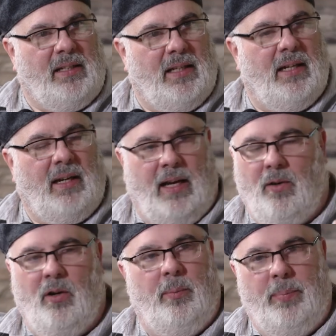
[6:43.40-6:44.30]
did had
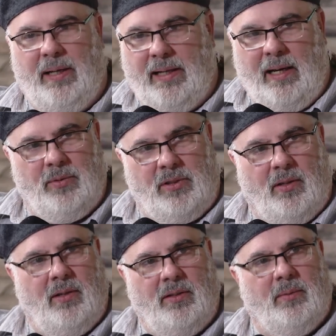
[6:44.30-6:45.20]
all big-name
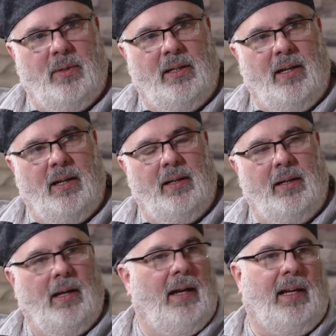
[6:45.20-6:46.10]
stars and whatnot.
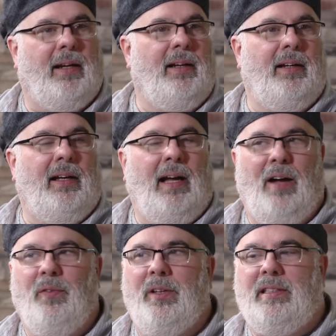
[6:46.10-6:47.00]
And again,
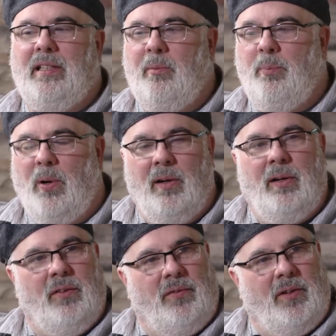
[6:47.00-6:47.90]
I've only seen part
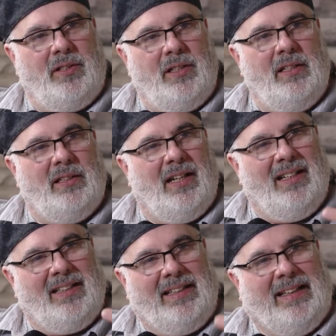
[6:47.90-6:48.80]
of the first season. I
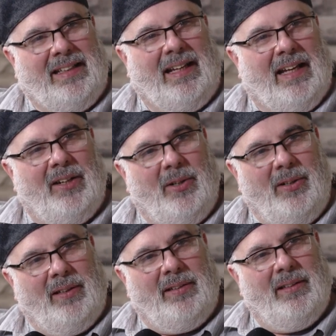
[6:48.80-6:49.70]
just didn't get hooked.